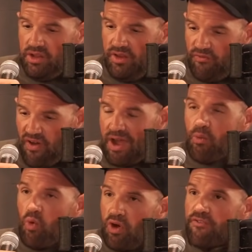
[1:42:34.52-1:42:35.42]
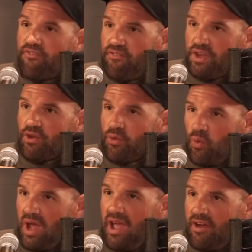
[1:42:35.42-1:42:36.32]
If I want to feel the
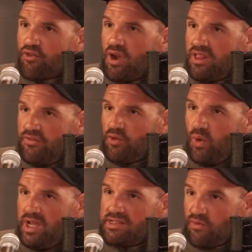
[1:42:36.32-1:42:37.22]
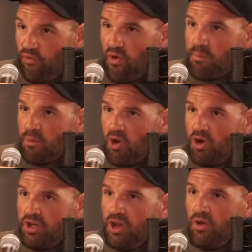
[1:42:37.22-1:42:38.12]
way after I lift weights from
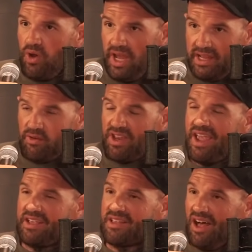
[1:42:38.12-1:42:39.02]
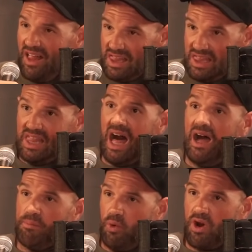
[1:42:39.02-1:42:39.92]
cardio, it takes a lot
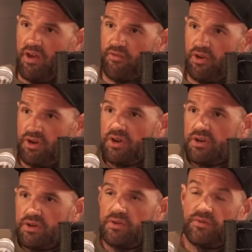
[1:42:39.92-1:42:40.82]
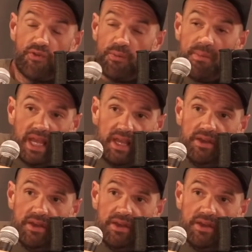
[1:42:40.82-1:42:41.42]
more effort. Yeah. For me.